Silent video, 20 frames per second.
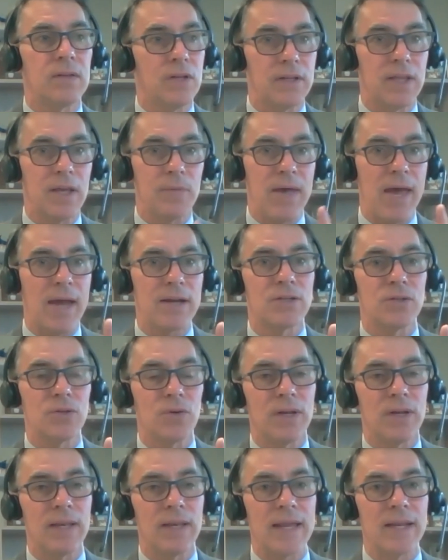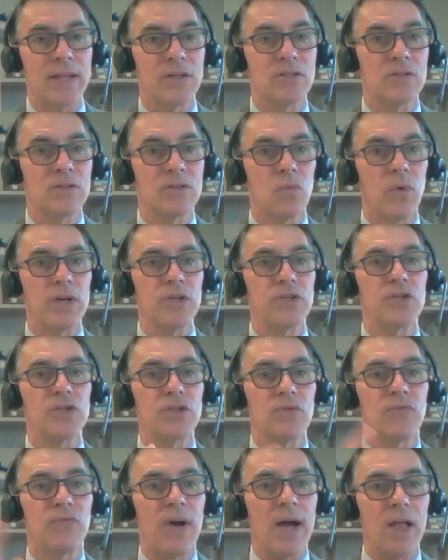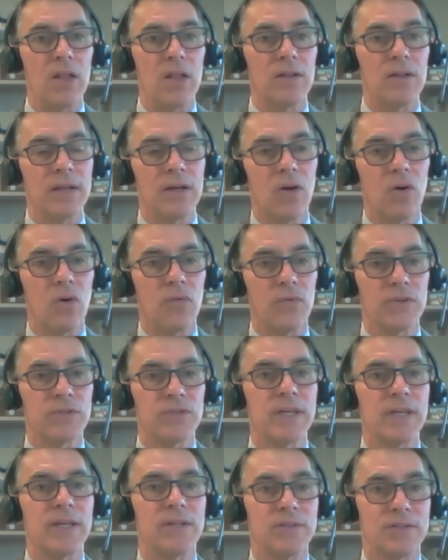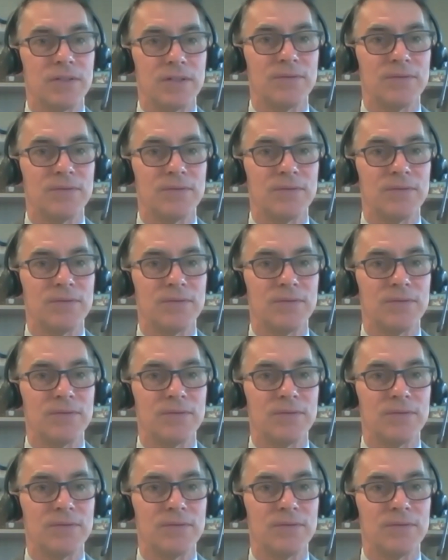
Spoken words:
didn't get back to it. And that is, when should you file overseas?